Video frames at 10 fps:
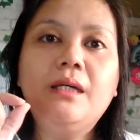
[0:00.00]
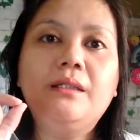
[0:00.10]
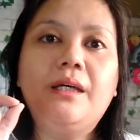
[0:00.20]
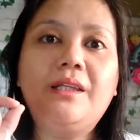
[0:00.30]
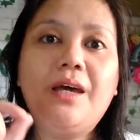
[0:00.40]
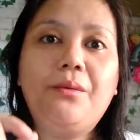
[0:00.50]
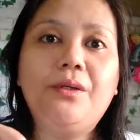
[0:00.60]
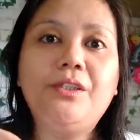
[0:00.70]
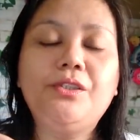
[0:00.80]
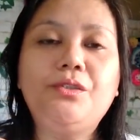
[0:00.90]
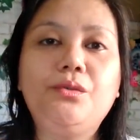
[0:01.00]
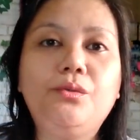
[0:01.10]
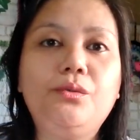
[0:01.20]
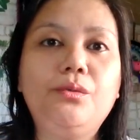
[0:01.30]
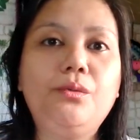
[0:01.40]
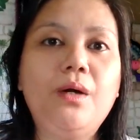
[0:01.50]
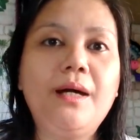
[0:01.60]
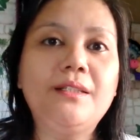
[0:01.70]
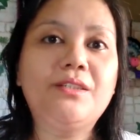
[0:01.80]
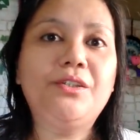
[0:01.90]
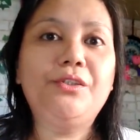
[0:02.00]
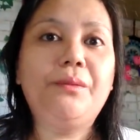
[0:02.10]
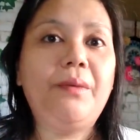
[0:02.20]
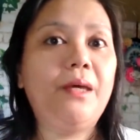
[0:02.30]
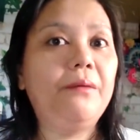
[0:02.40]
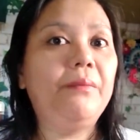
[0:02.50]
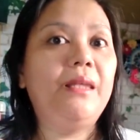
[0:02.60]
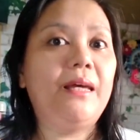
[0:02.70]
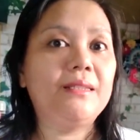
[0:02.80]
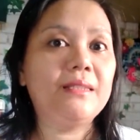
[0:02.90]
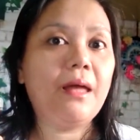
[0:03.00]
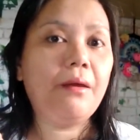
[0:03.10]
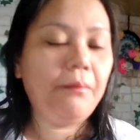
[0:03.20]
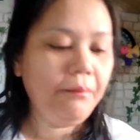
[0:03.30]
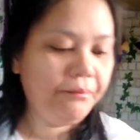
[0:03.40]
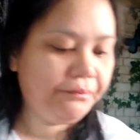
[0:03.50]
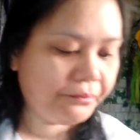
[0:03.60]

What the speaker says: that I wanted to ask her to make me next time.